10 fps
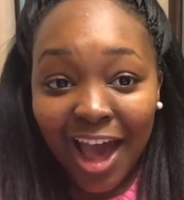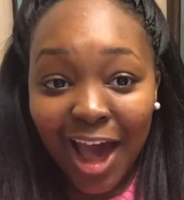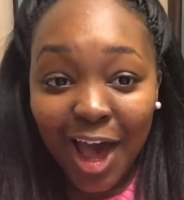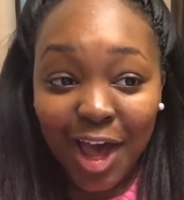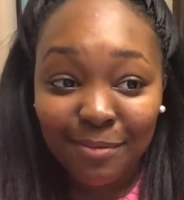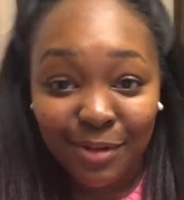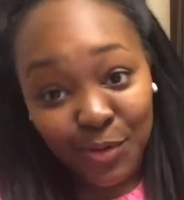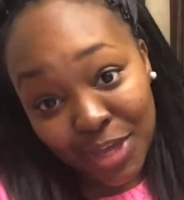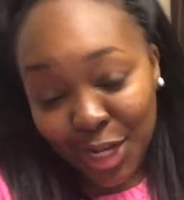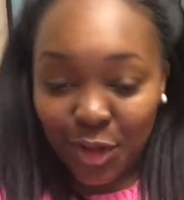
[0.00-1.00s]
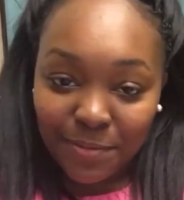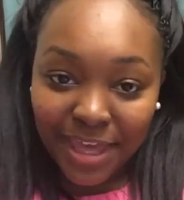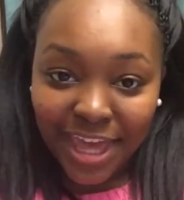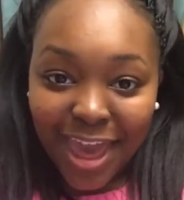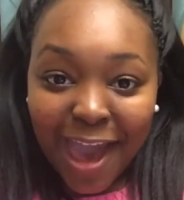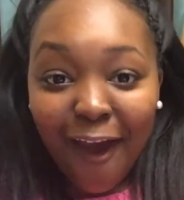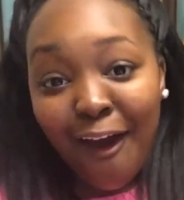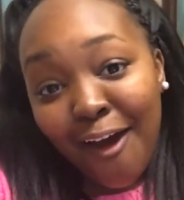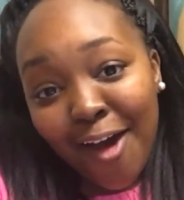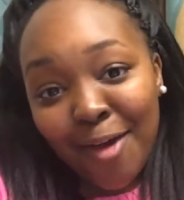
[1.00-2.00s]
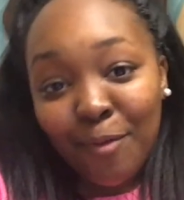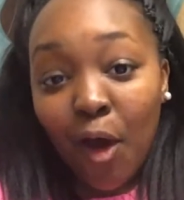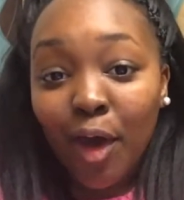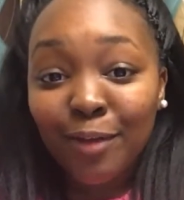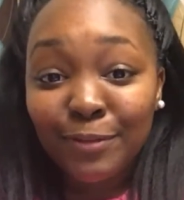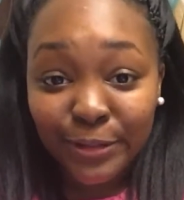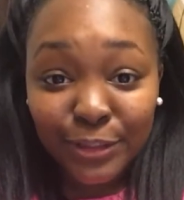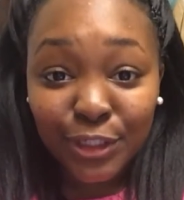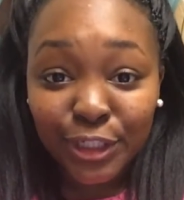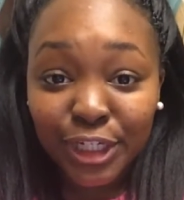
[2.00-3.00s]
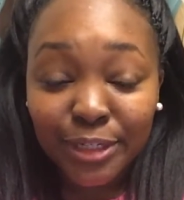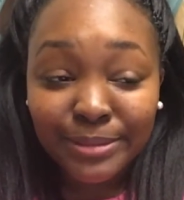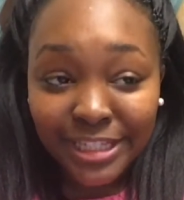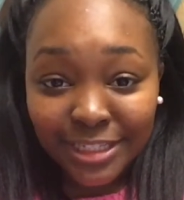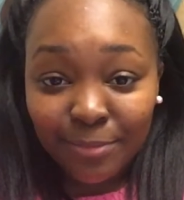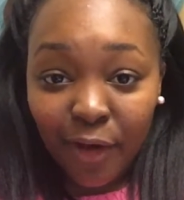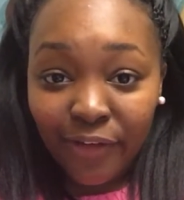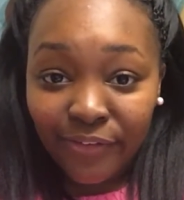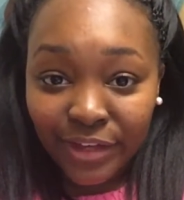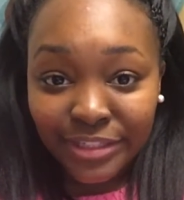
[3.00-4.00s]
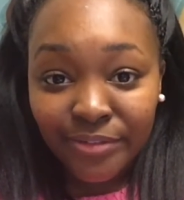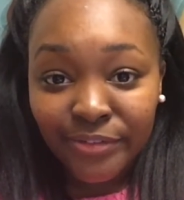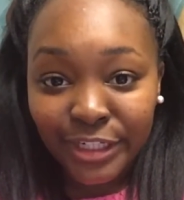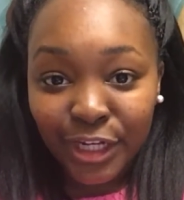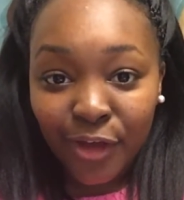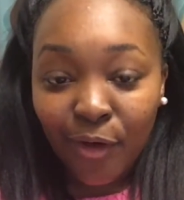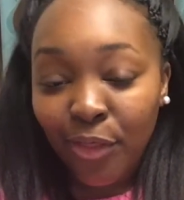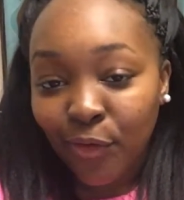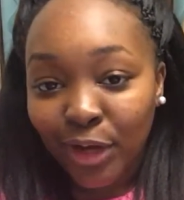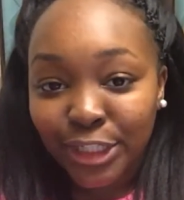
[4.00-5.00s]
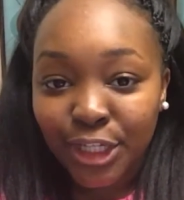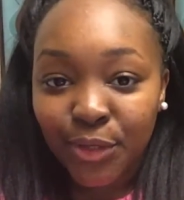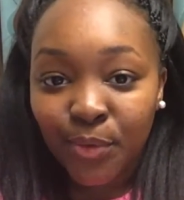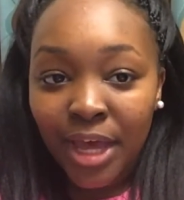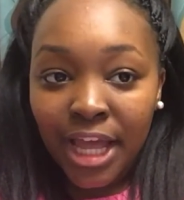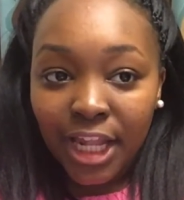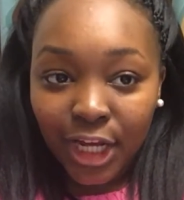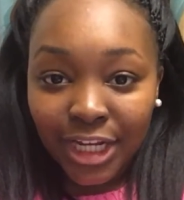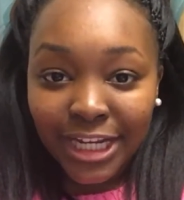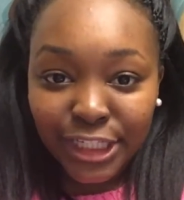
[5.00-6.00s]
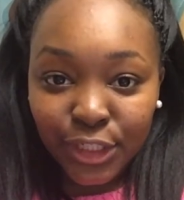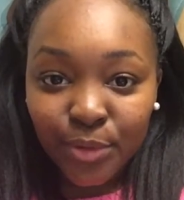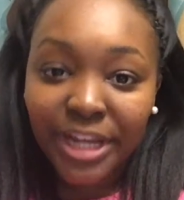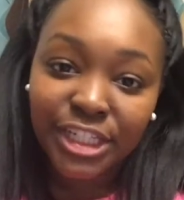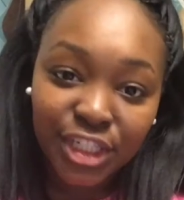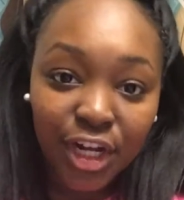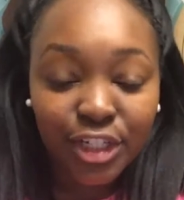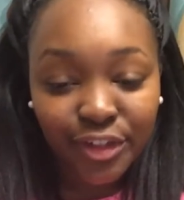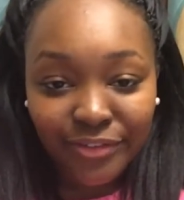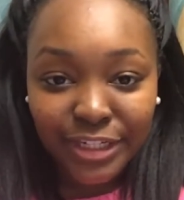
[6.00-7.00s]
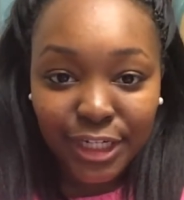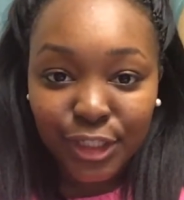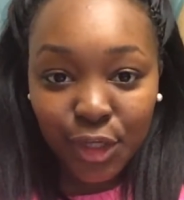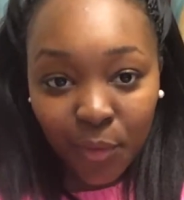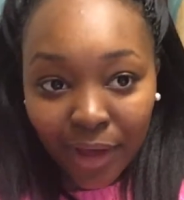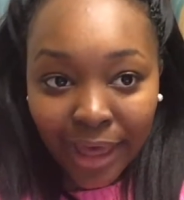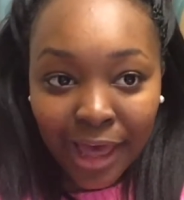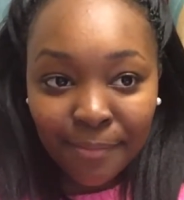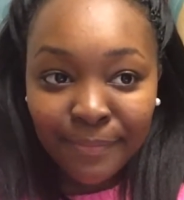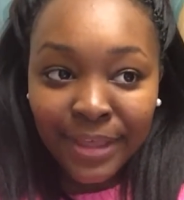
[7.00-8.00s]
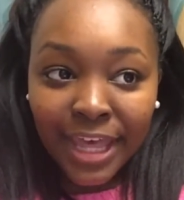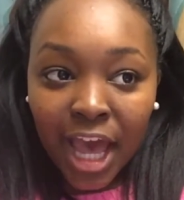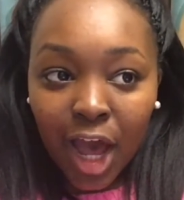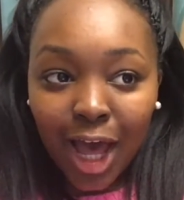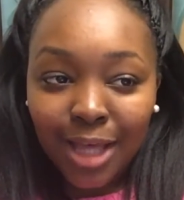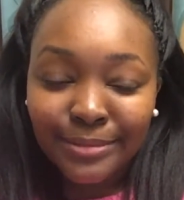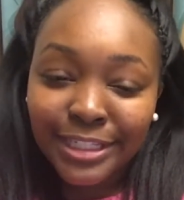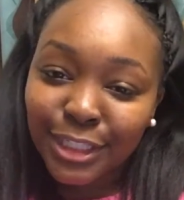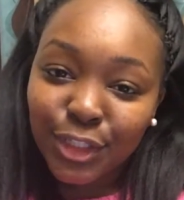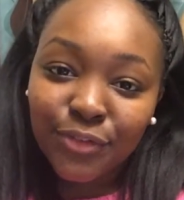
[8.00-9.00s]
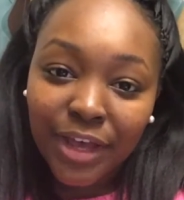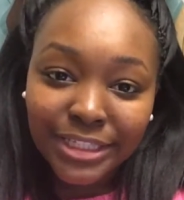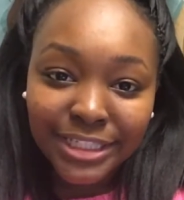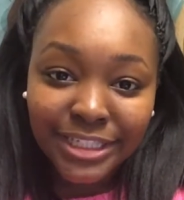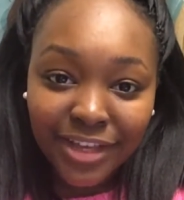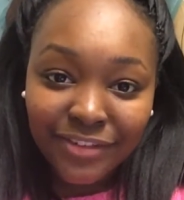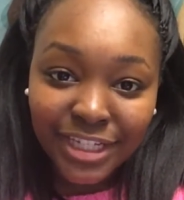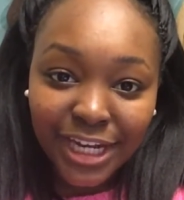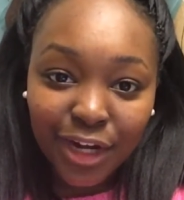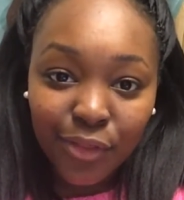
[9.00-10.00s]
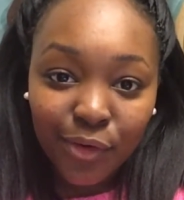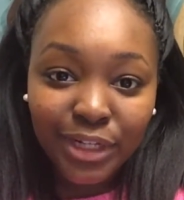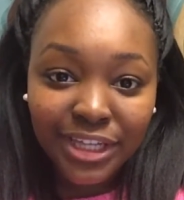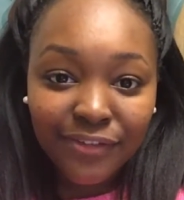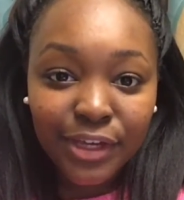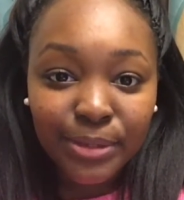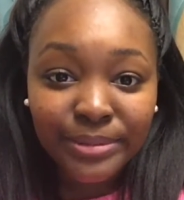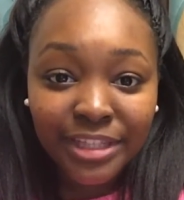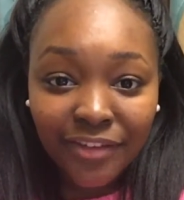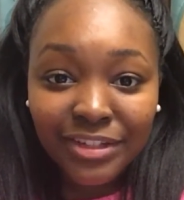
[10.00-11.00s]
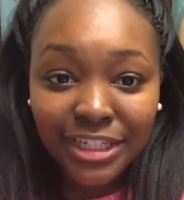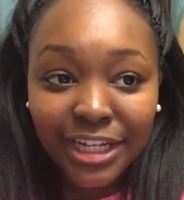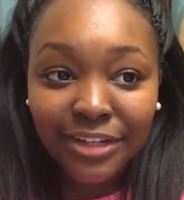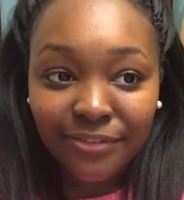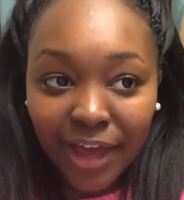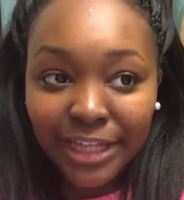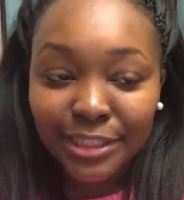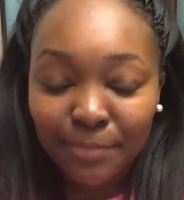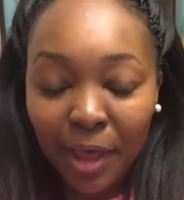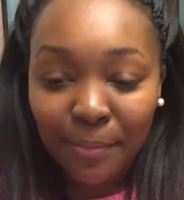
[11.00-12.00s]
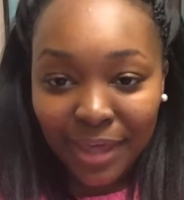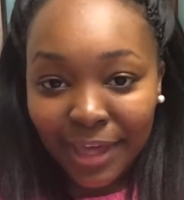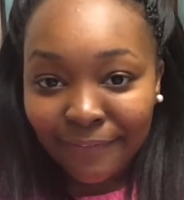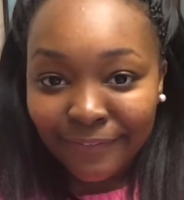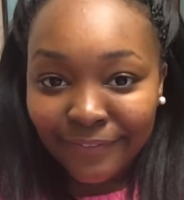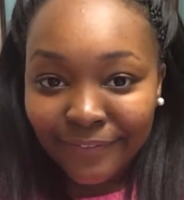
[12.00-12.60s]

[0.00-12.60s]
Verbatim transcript: um, new year, new me. Um, I'm new to YouTube, so this is my first ever video. I thought I'd do like a little introductory video to who I am. Um, since 2017, I thought I'd give you 17 facts about me.